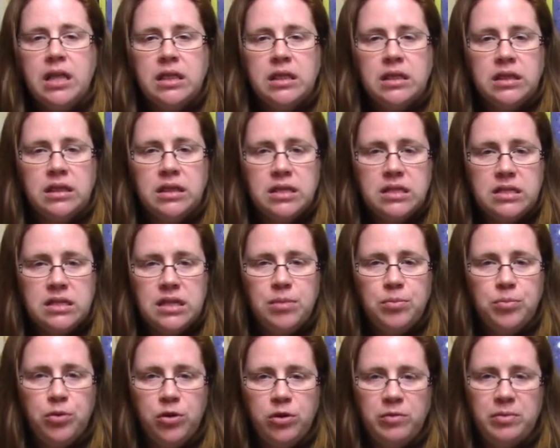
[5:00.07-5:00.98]
This
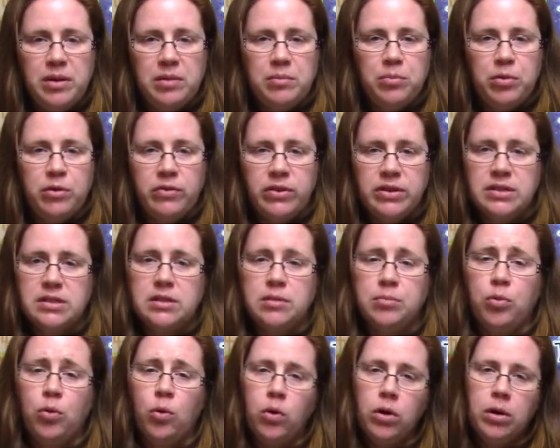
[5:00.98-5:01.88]
improvement prevents the
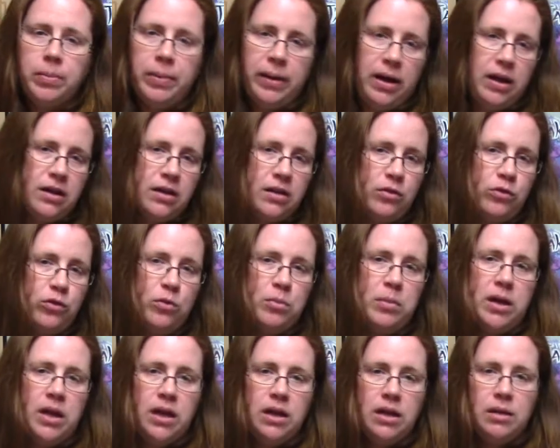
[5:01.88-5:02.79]
poor panda from eating